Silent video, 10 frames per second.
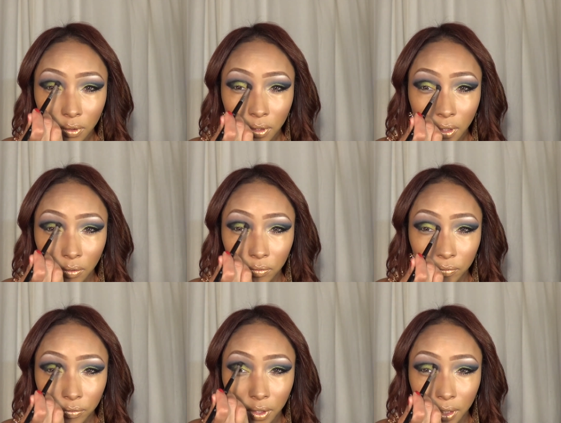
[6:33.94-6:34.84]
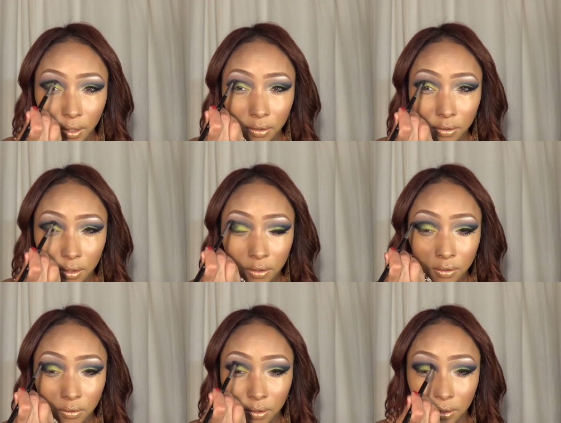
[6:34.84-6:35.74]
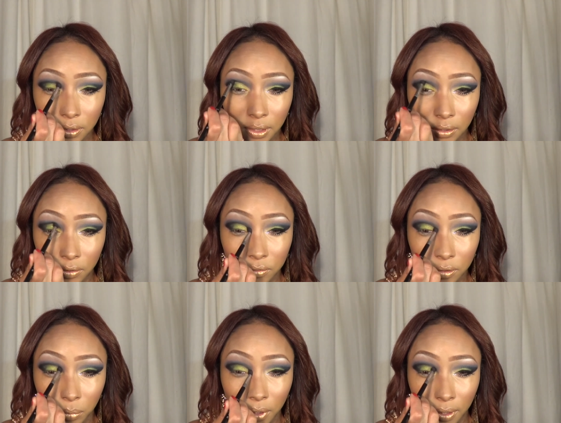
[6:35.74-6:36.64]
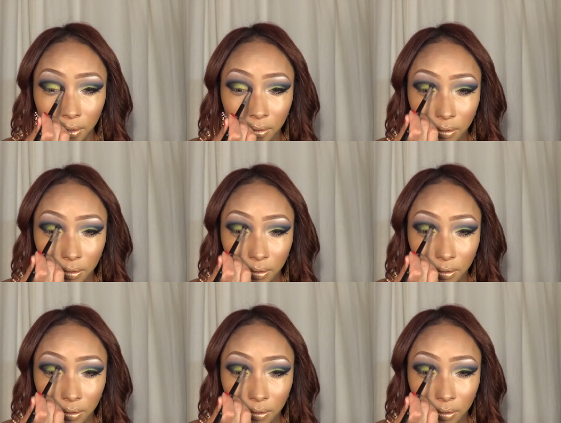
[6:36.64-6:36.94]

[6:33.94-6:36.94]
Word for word: Don't forget just to continue to blend.